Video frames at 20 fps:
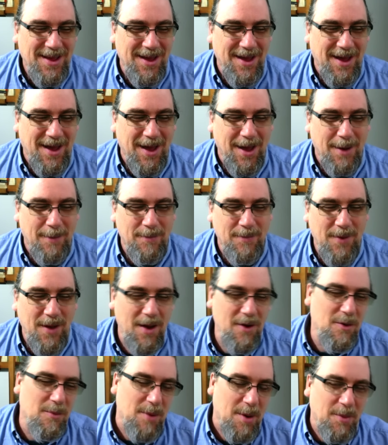Um,
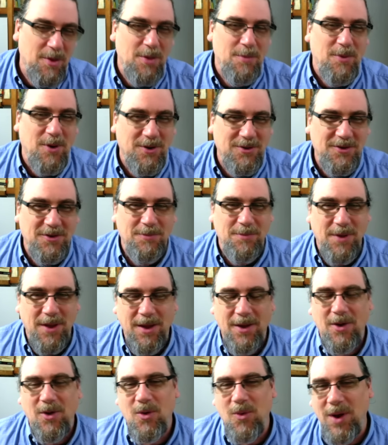I remember the books as
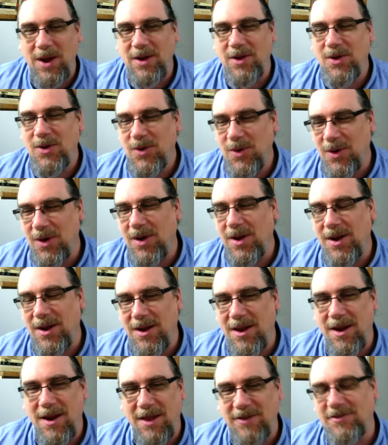being quite good, and,
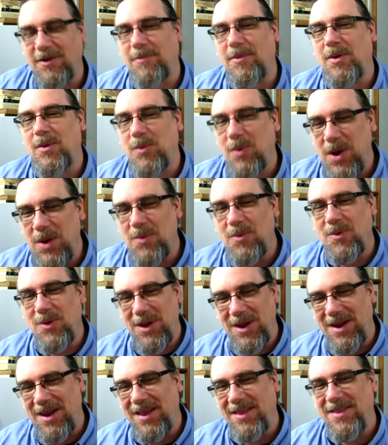and as I've been
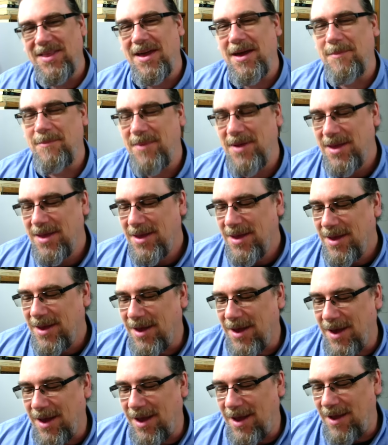rereading them,
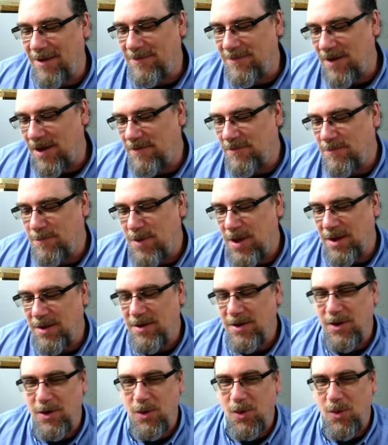uh, I've, I've
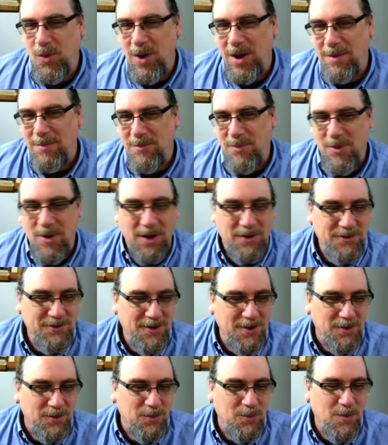been you know quite
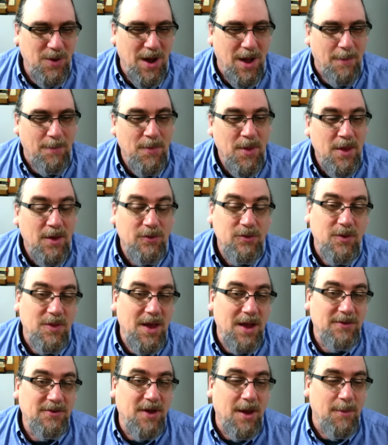impressed as well. So
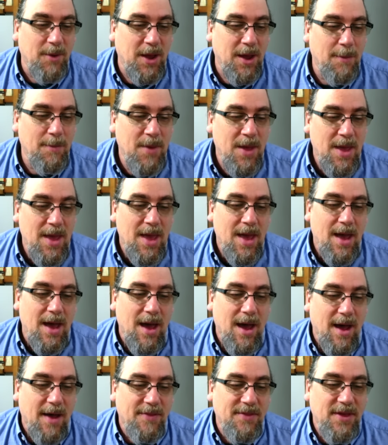that's coming up
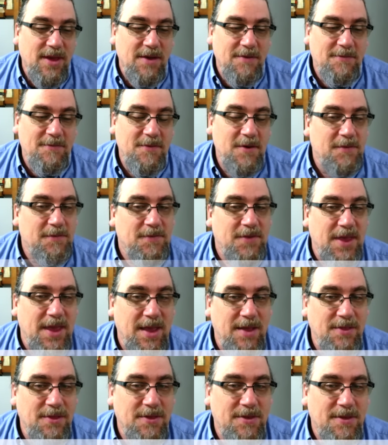on the
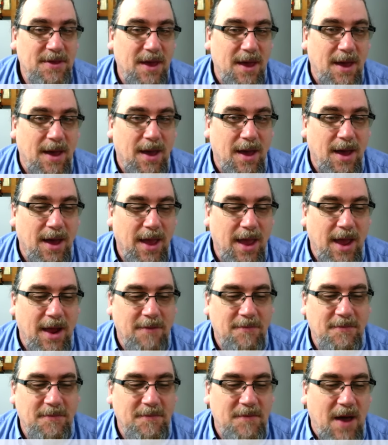fifteenth uh,
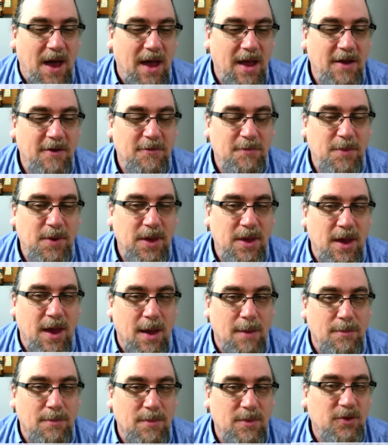at five P
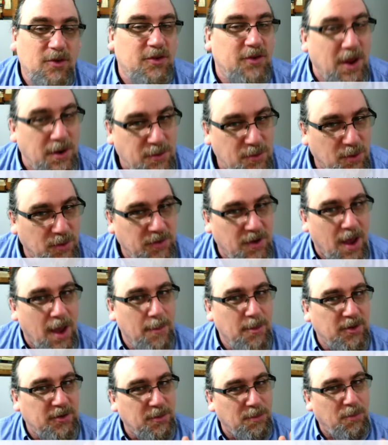M Central
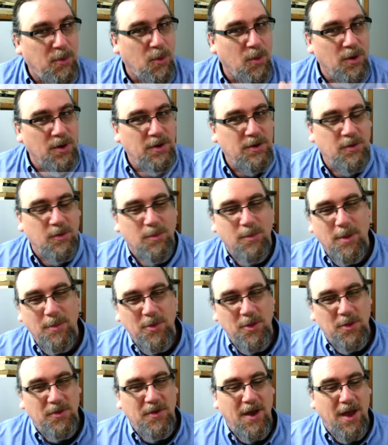Time. It's important to
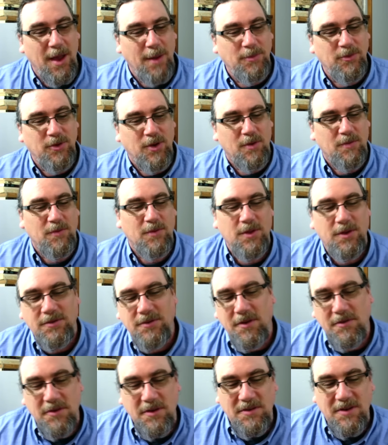remember the time zone for this
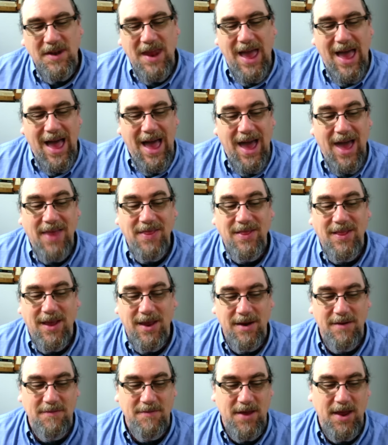because it's an
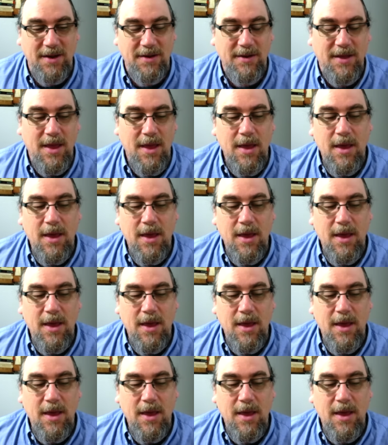online event.